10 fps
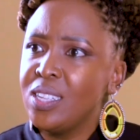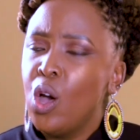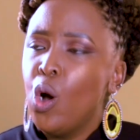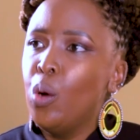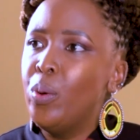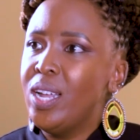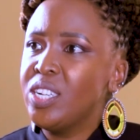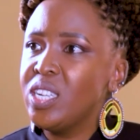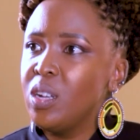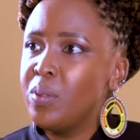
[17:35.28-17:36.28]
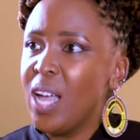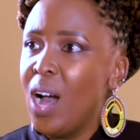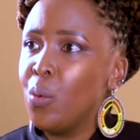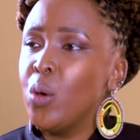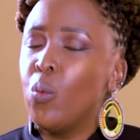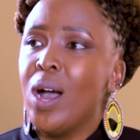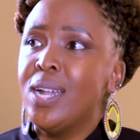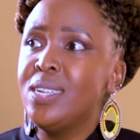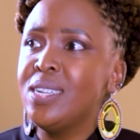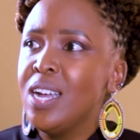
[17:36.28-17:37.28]
is or relationships are. We
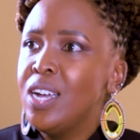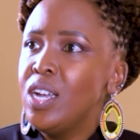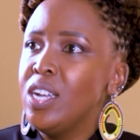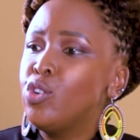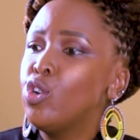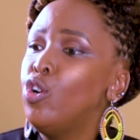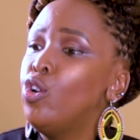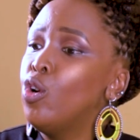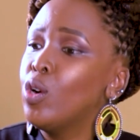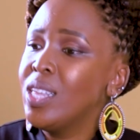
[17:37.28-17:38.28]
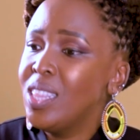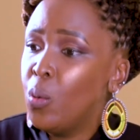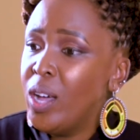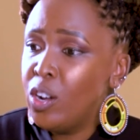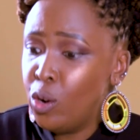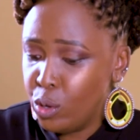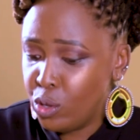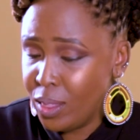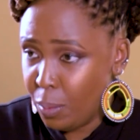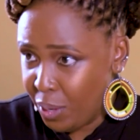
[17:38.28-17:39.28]
want it to look the way
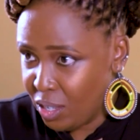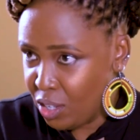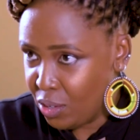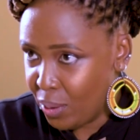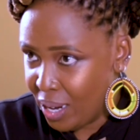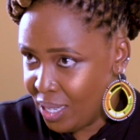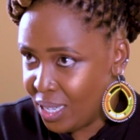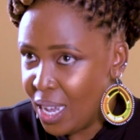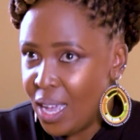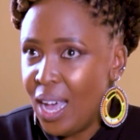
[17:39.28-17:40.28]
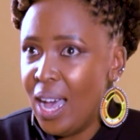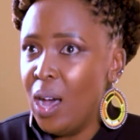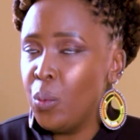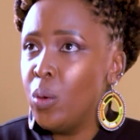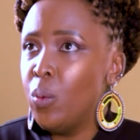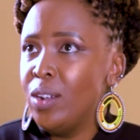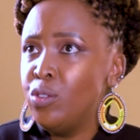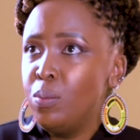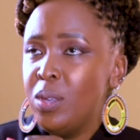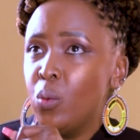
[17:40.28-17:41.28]
it looks on the pictures, right? We
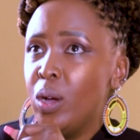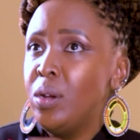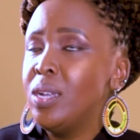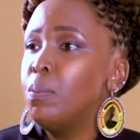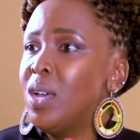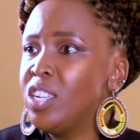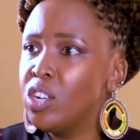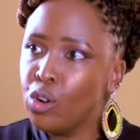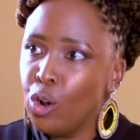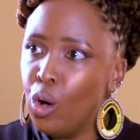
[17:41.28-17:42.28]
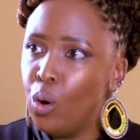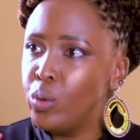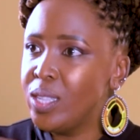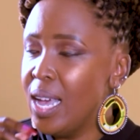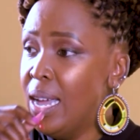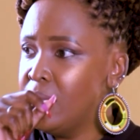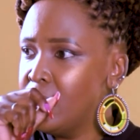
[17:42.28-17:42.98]
want to be wearing matching clothes